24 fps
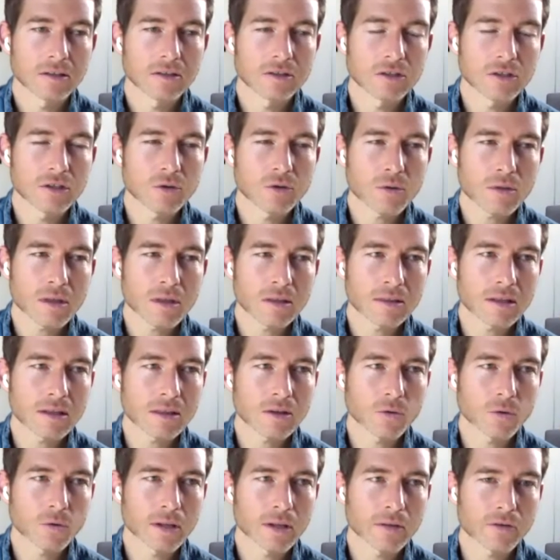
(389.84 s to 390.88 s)
do you think that
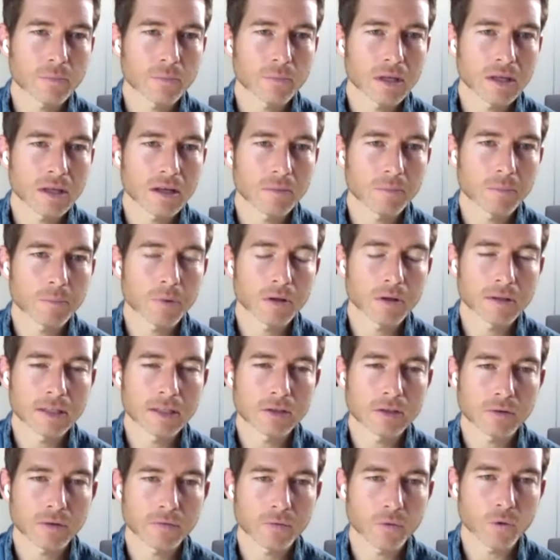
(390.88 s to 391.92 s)
there will ever be a
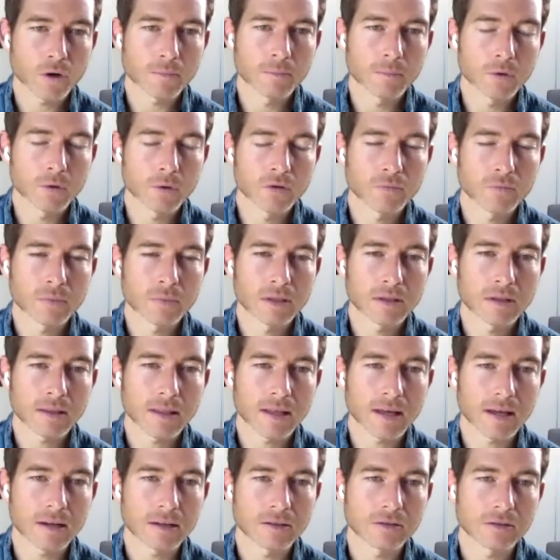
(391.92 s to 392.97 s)
police reform movement
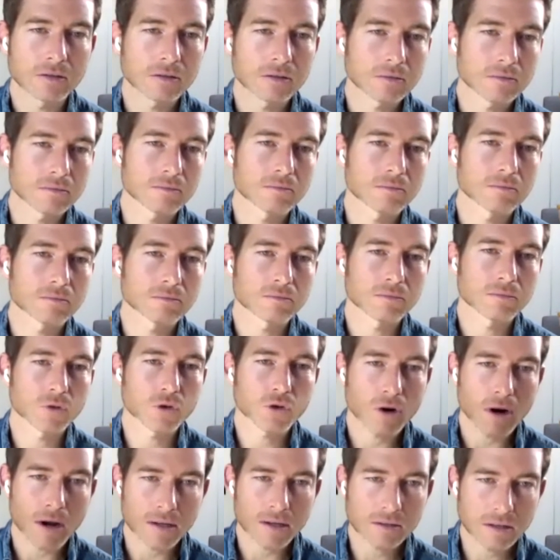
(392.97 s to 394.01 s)
that is
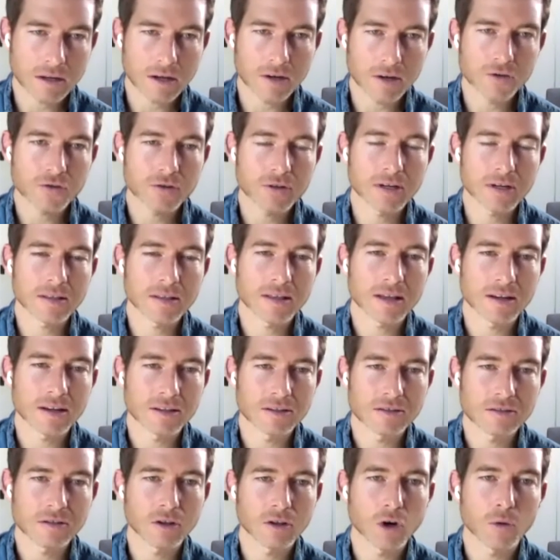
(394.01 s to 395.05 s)
cross country, that
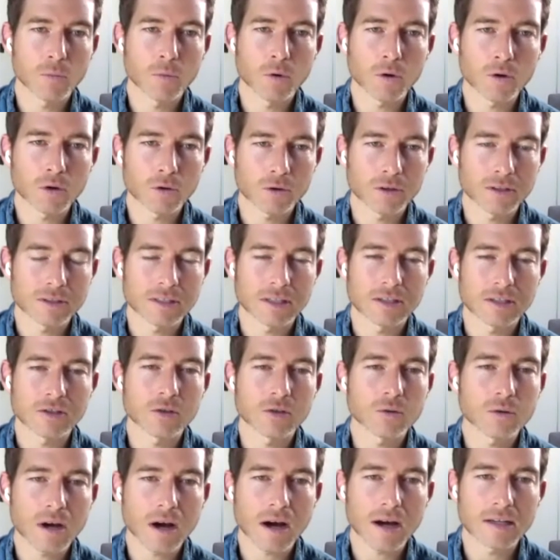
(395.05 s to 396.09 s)
is global, or is it
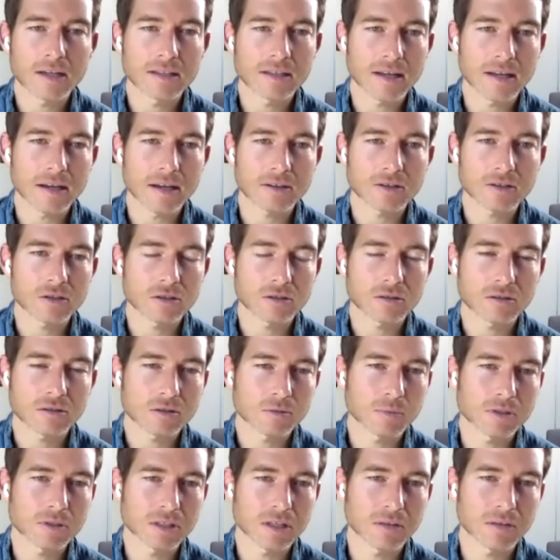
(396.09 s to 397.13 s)
too context
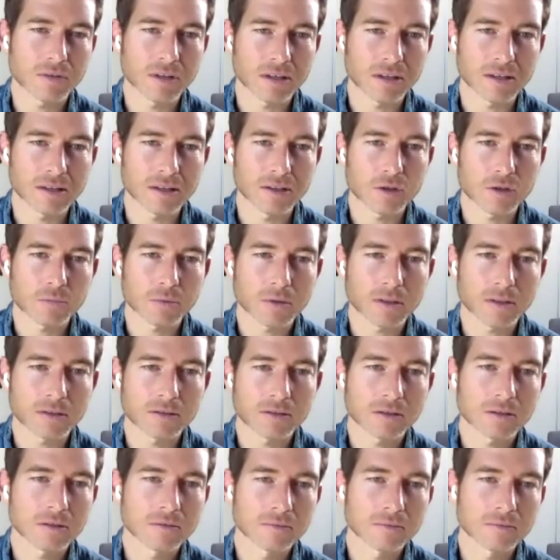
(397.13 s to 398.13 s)
specific in each place?